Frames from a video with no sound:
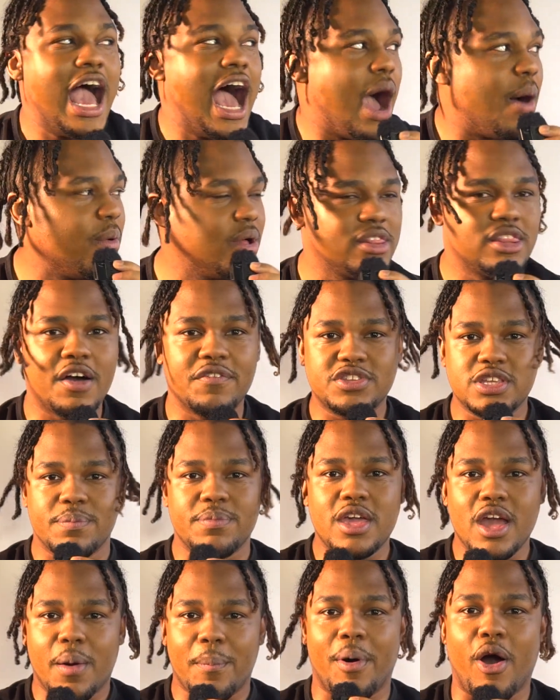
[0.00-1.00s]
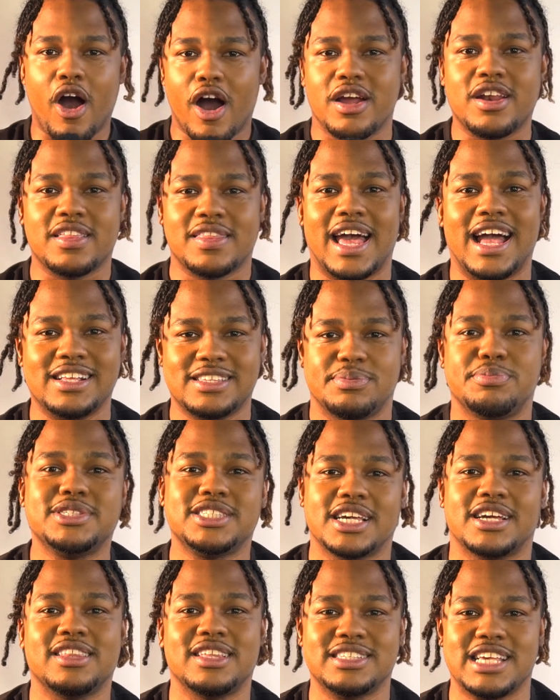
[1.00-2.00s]
I would love to be a part of that
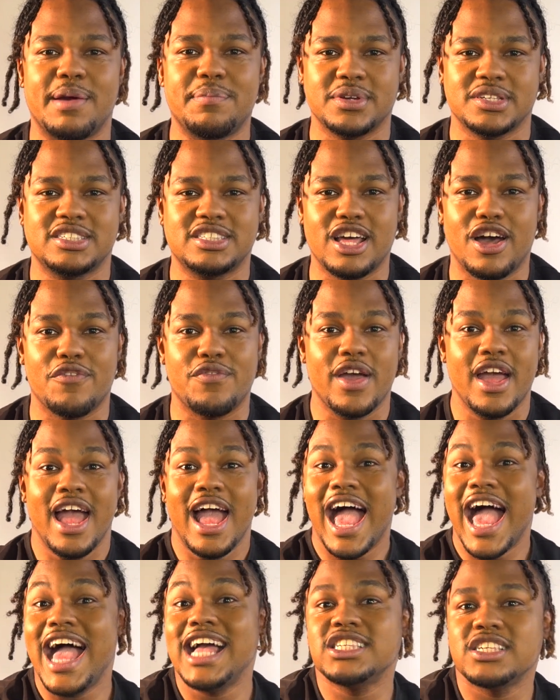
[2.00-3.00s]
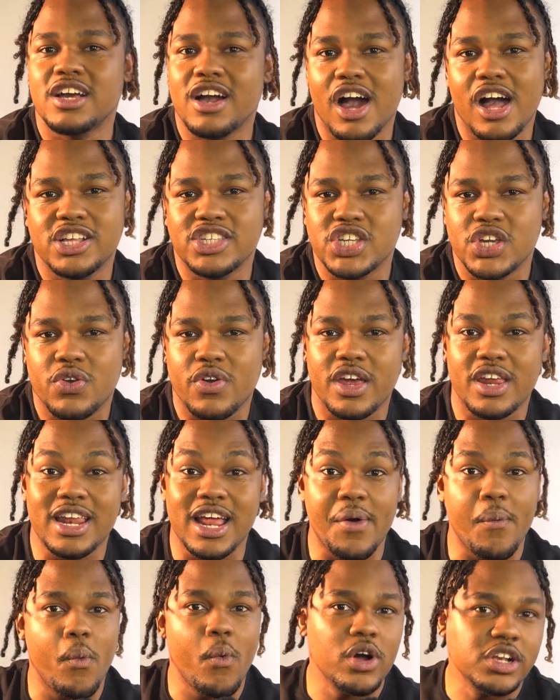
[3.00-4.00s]
particular type of stuff as a content creator
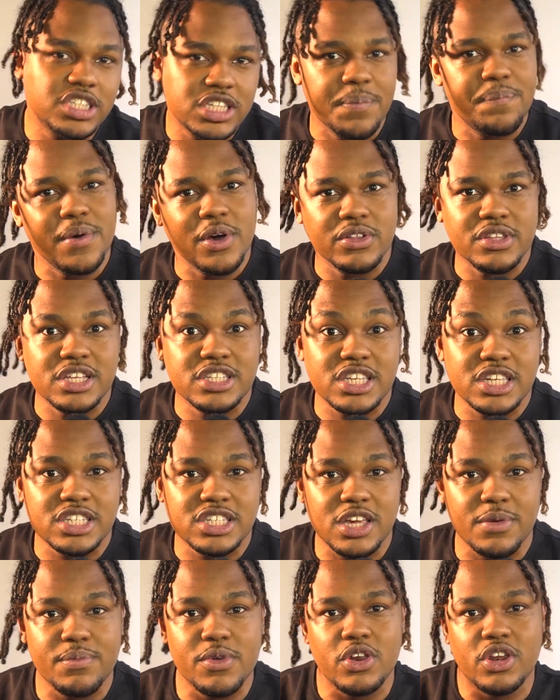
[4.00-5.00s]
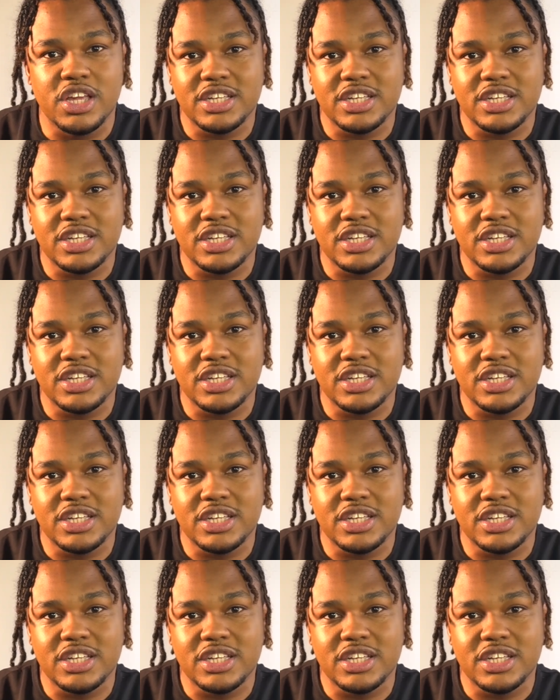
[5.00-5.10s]
that wants to build into this community.